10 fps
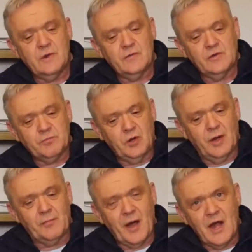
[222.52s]
So we
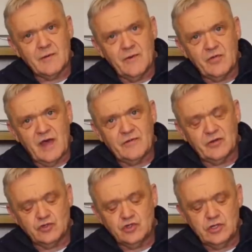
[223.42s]
put a bar in
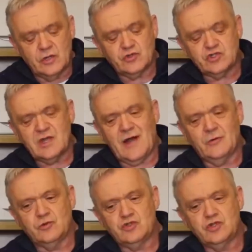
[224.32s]
there that juts
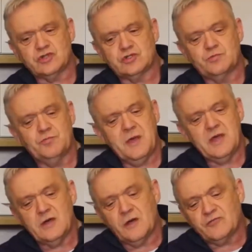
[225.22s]
out just
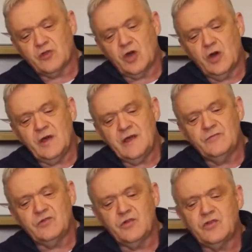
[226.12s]
big enough to go
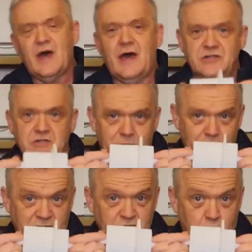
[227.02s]
into there,
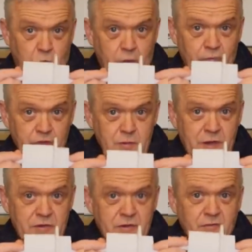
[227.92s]
so it makes one
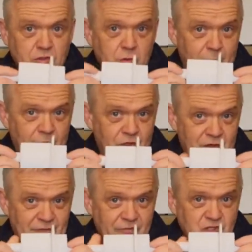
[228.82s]
unit. And of course we want
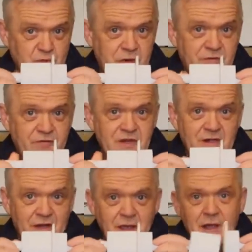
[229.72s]
that to spin
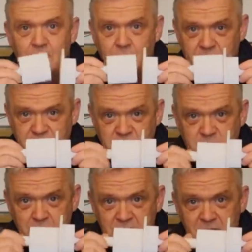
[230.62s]
freely, because
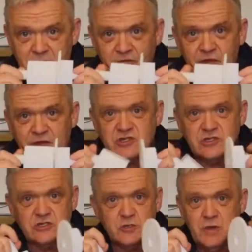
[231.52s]
the spinning of
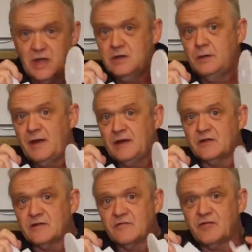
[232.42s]
this needs to be
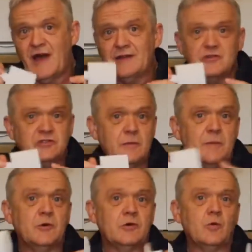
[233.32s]
independent of that, and so
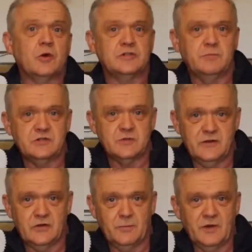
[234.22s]
we put a washer
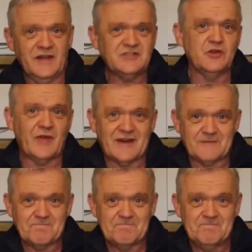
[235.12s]
between them. Let's do
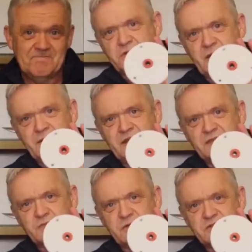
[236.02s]
that. So there
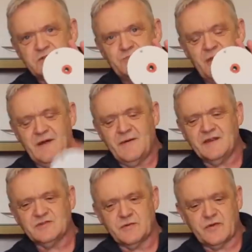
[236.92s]
it is with its
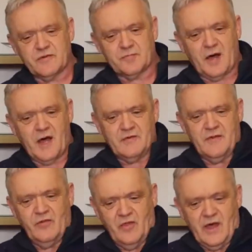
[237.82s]
bearings. We've got the
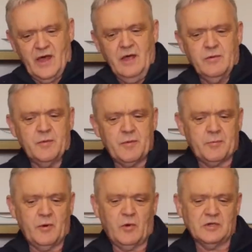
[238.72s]
bar in there, we
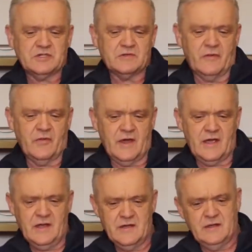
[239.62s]
pop a washer on
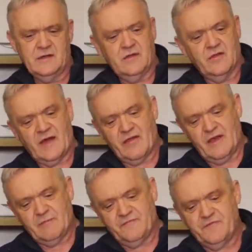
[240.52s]
there,
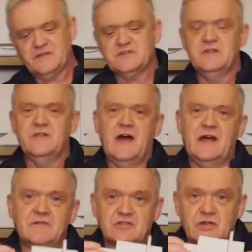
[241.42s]
that then fits in
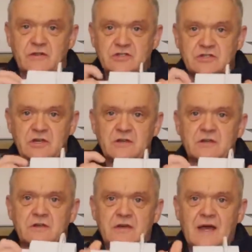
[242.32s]
there, and so the
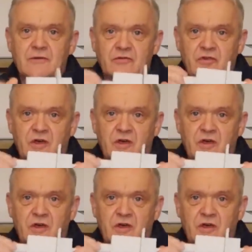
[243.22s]
sun can now